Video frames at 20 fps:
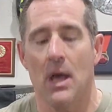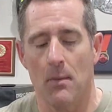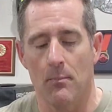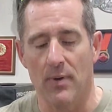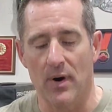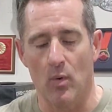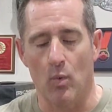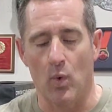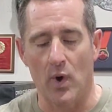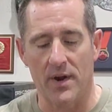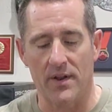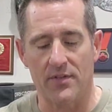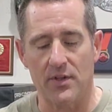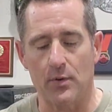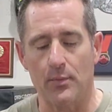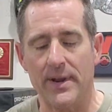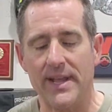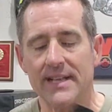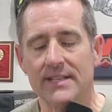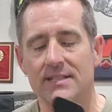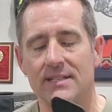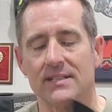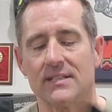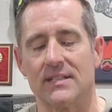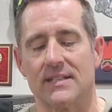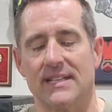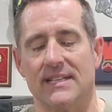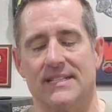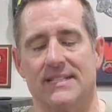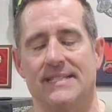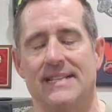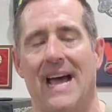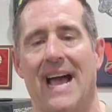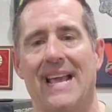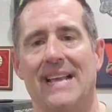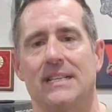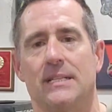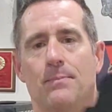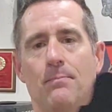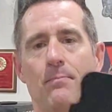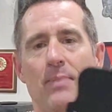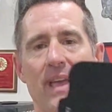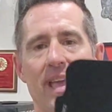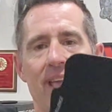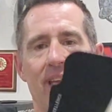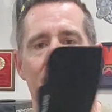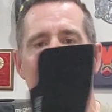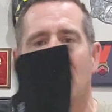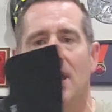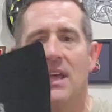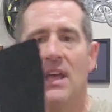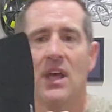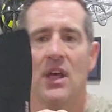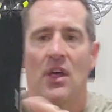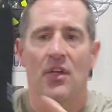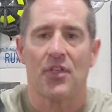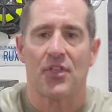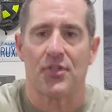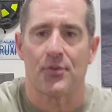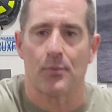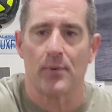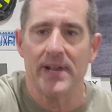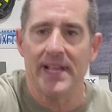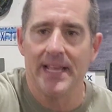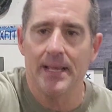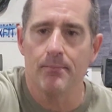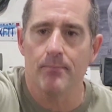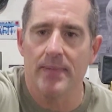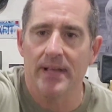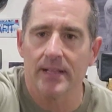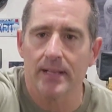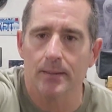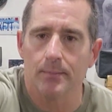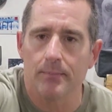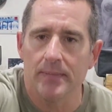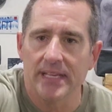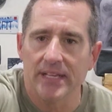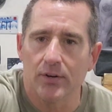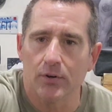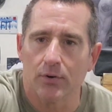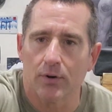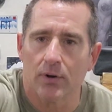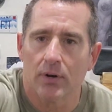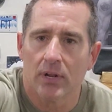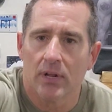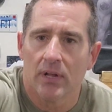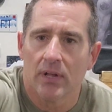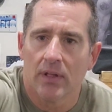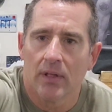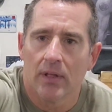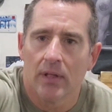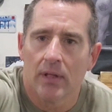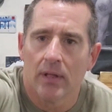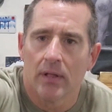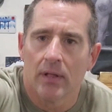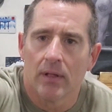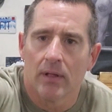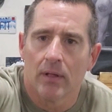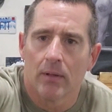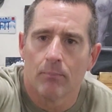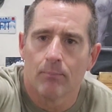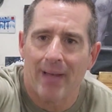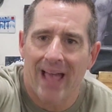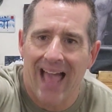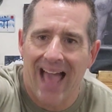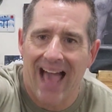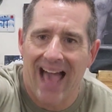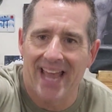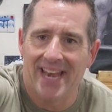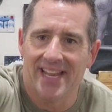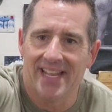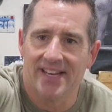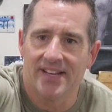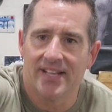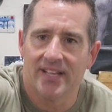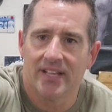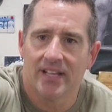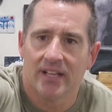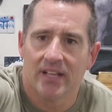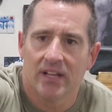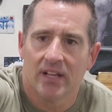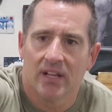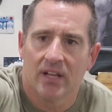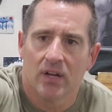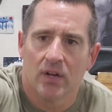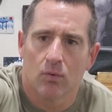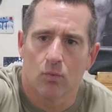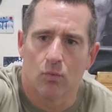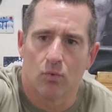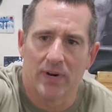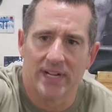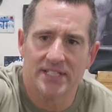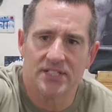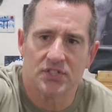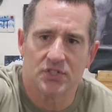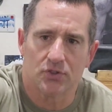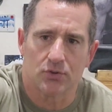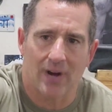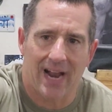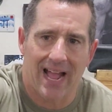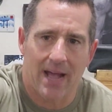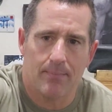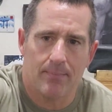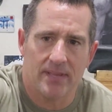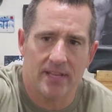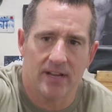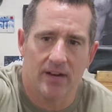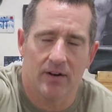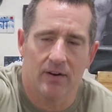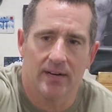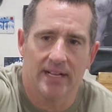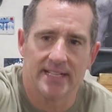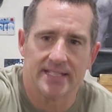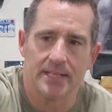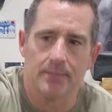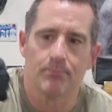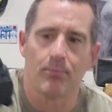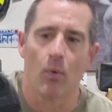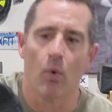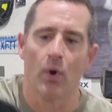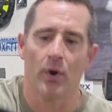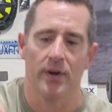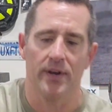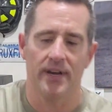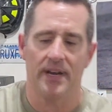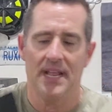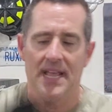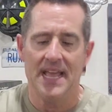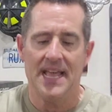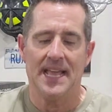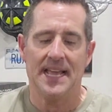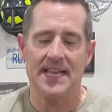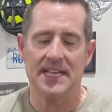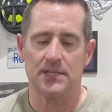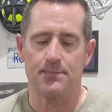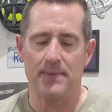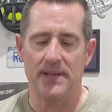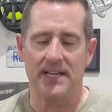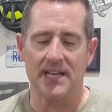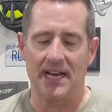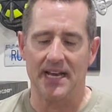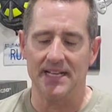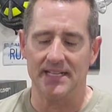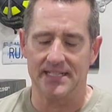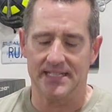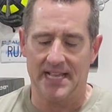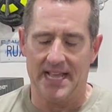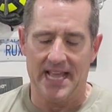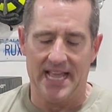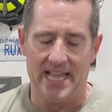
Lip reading: But one of the reasons this nice big 3 millimeter padded wrist strap here is important is because